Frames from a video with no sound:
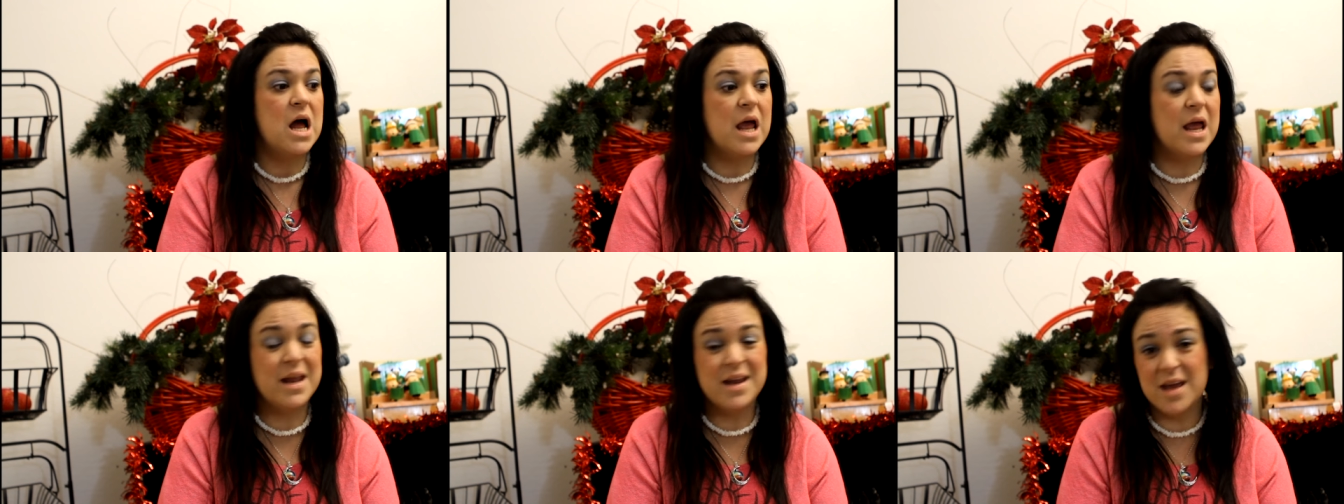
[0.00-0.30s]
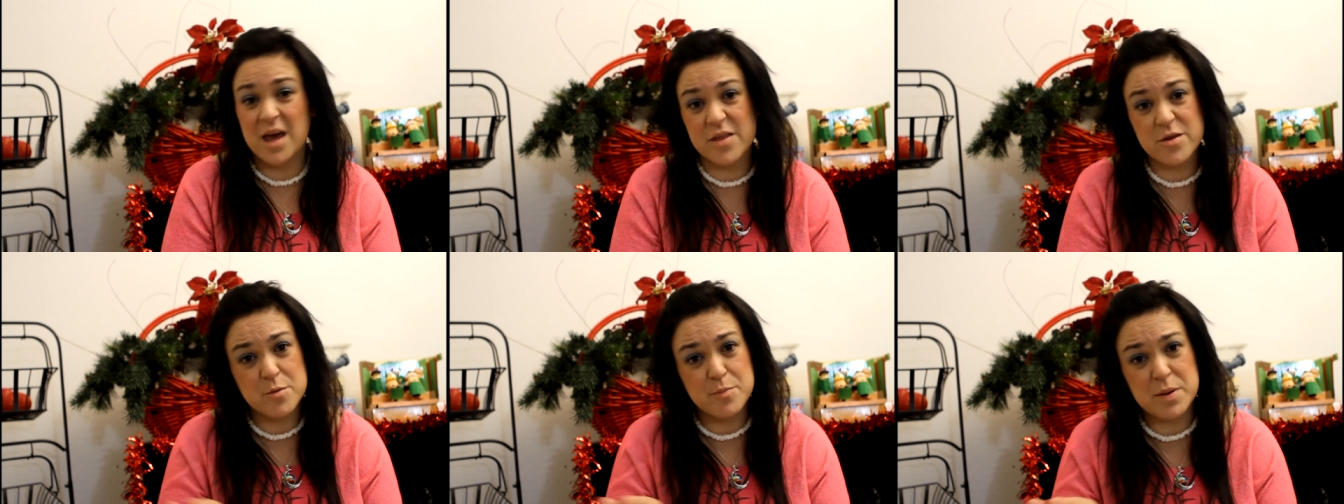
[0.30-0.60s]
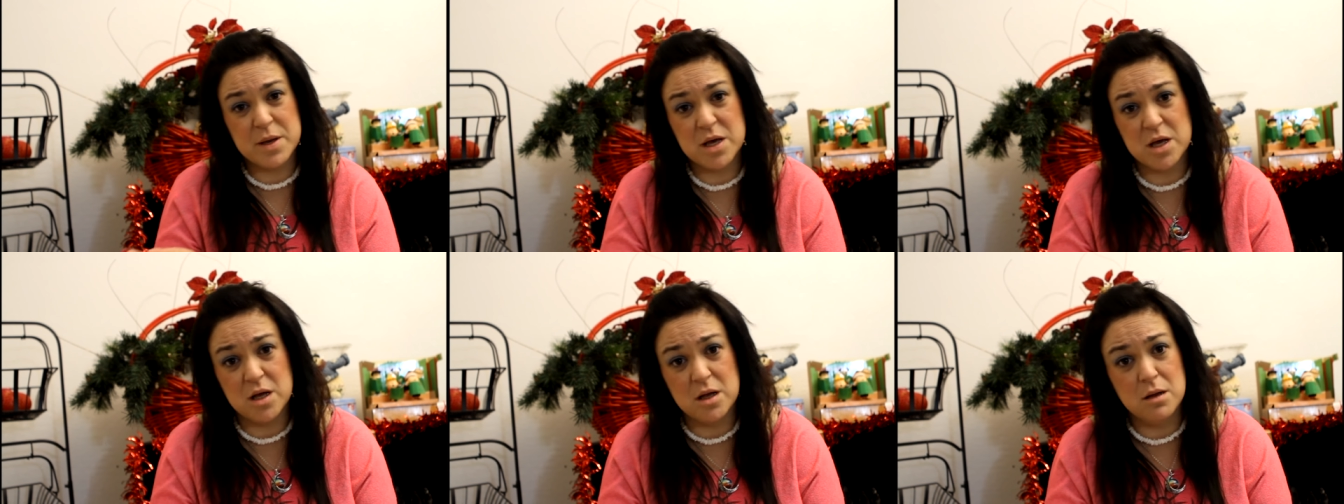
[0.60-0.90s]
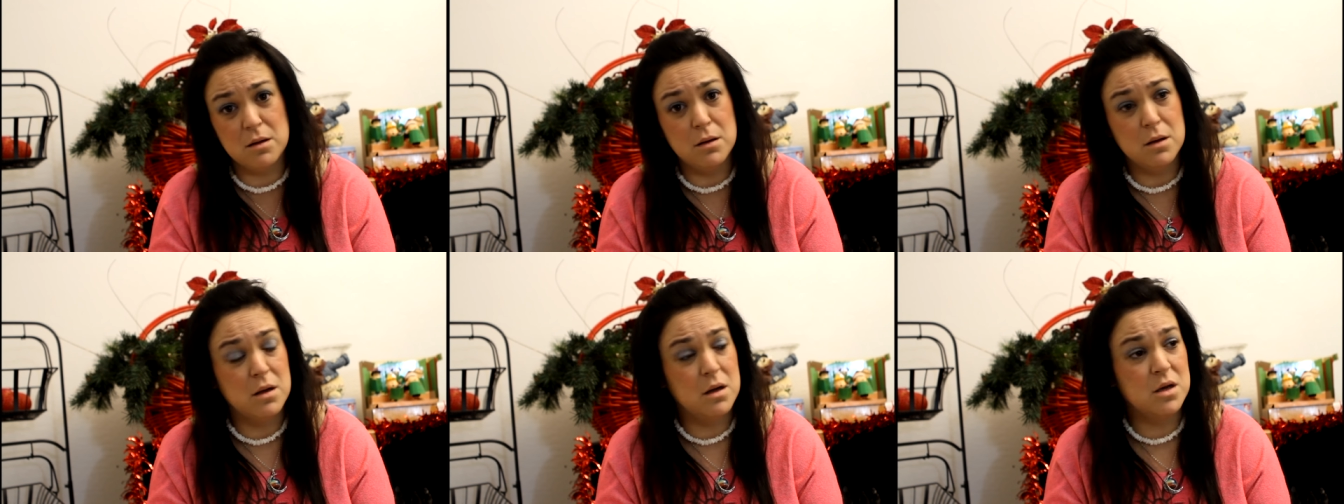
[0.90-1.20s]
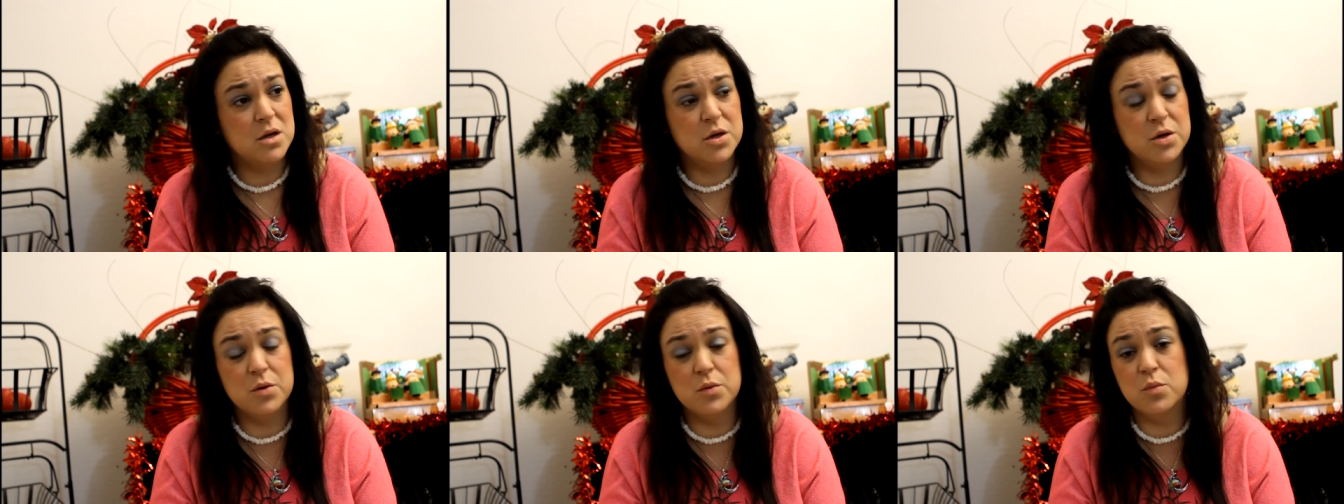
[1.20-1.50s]
Any other pill,
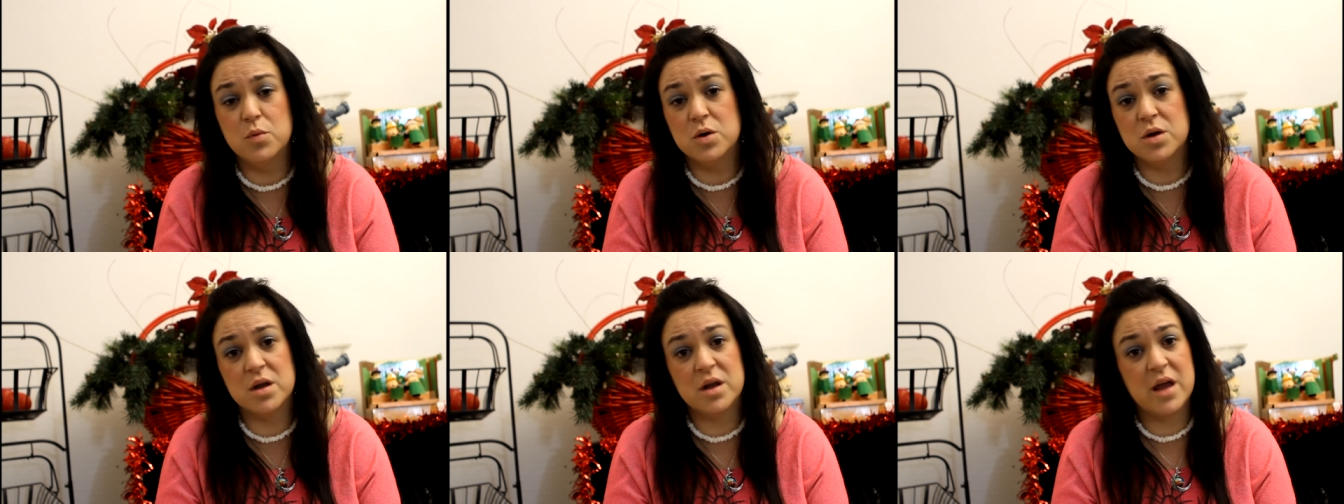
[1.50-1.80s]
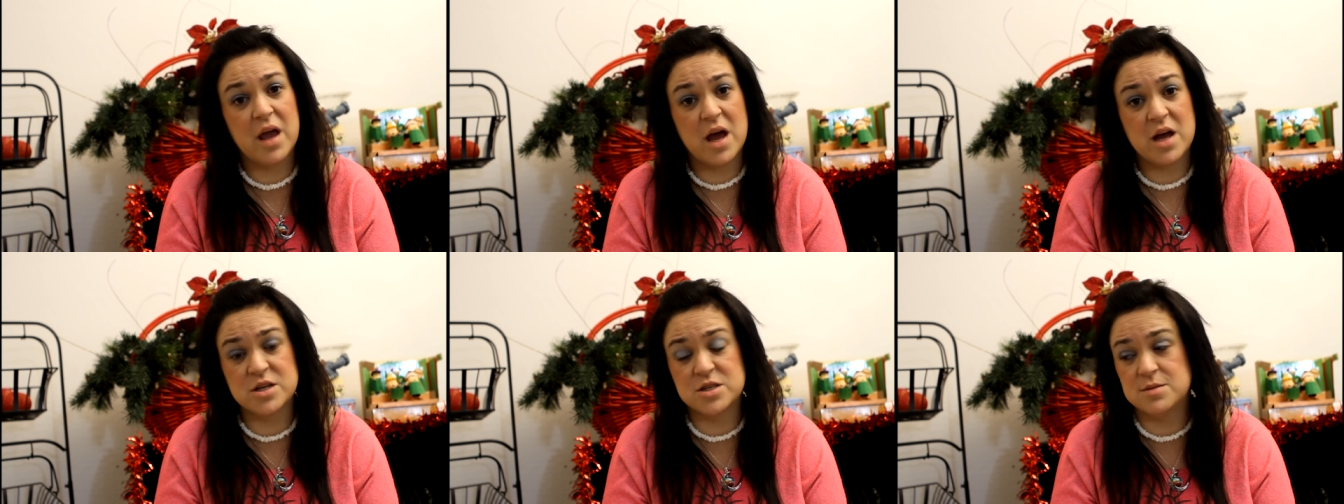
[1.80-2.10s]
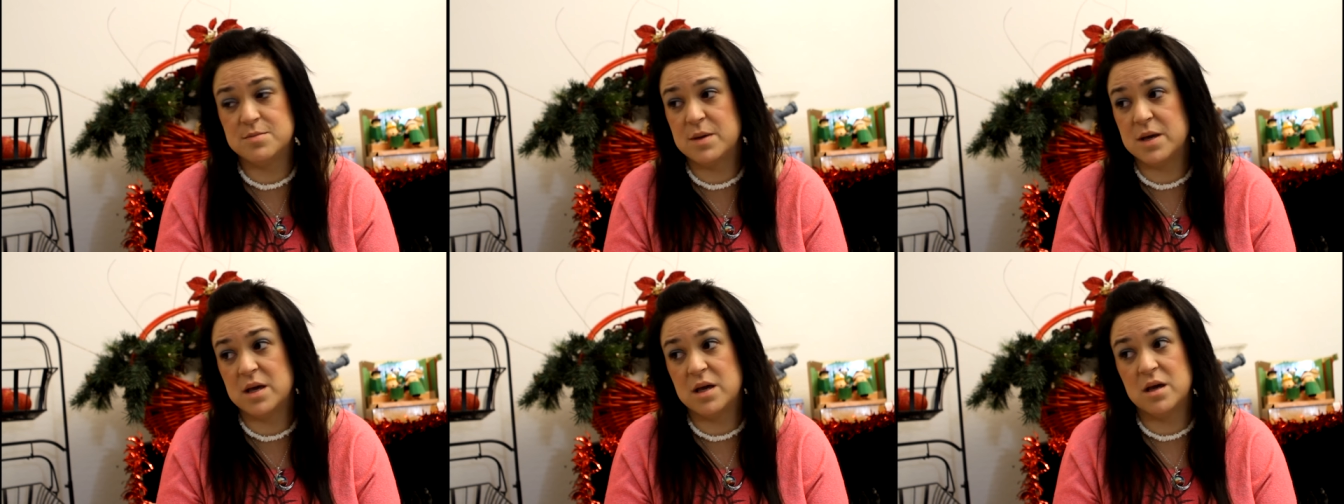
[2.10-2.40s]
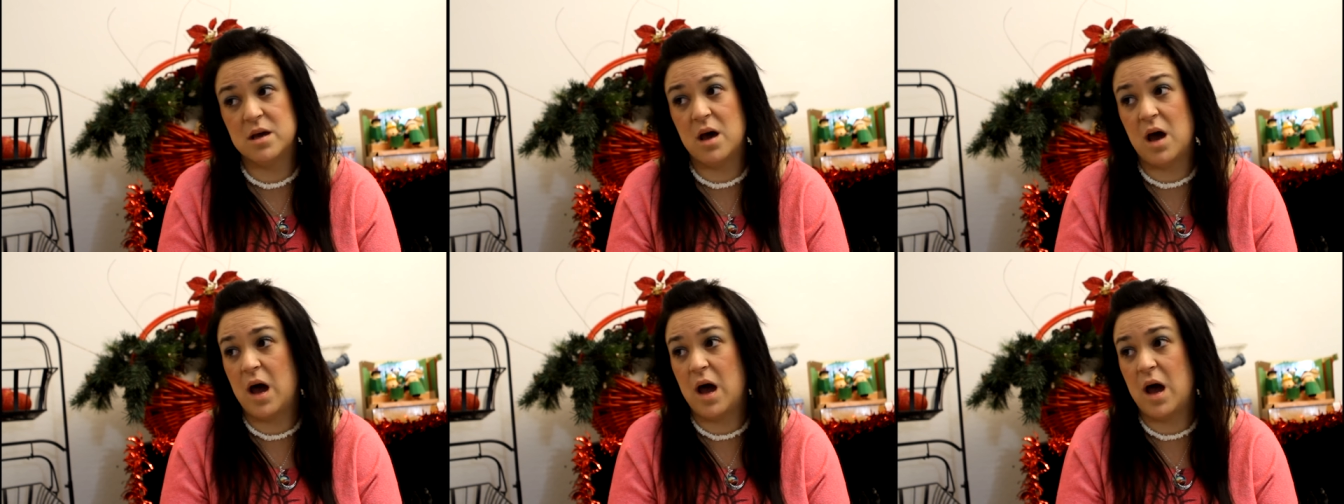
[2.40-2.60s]
you wouldn't catch me.